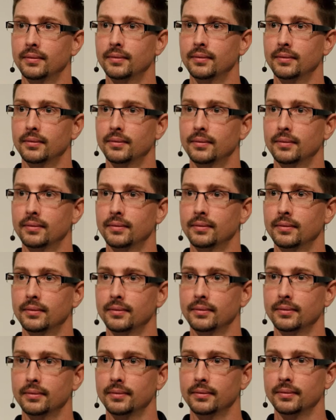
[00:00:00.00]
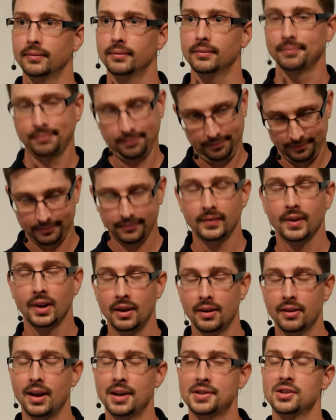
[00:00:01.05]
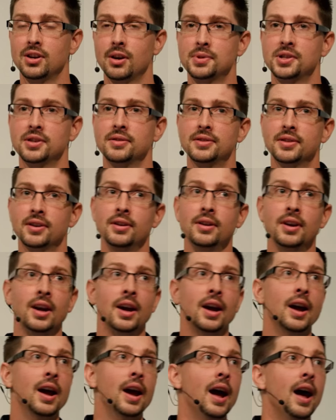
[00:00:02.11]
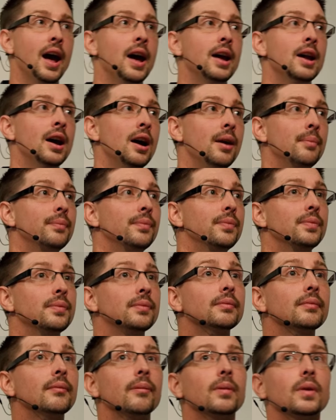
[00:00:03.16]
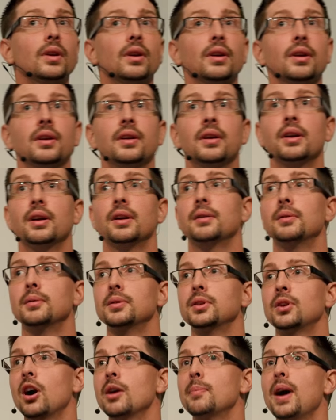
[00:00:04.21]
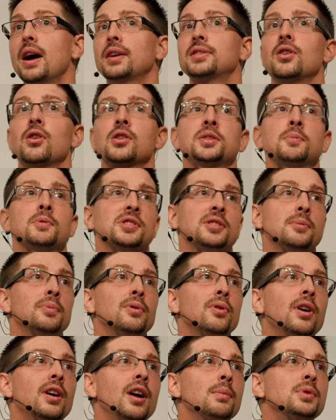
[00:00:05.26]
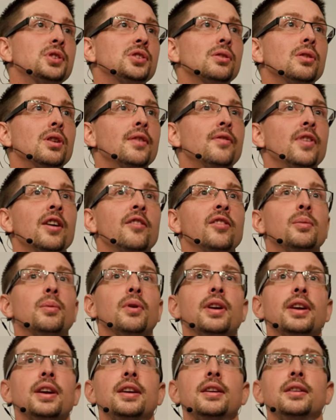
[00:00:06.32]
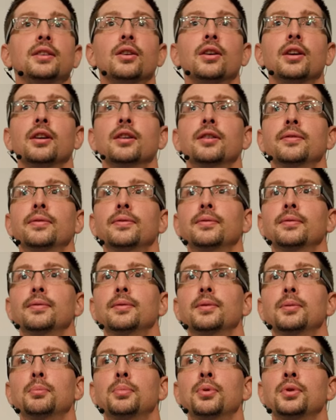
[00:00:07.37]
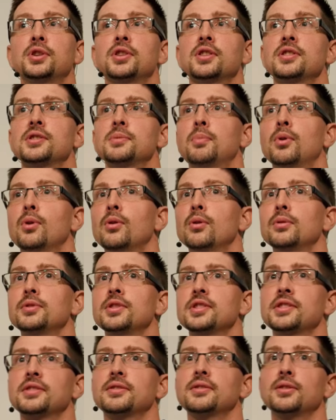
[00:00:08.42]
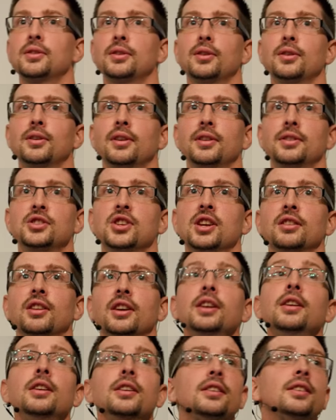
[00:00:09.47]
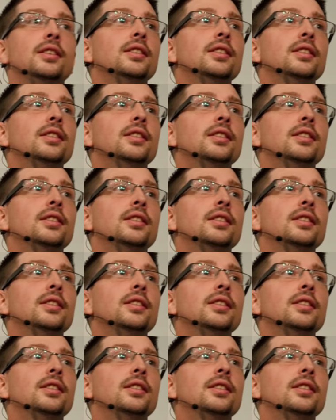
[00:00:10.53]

instance and try it out on your machine? That's an option too. And going back to Octopus Deploy, I'm sure if everybody kind of pushes Paul just gently,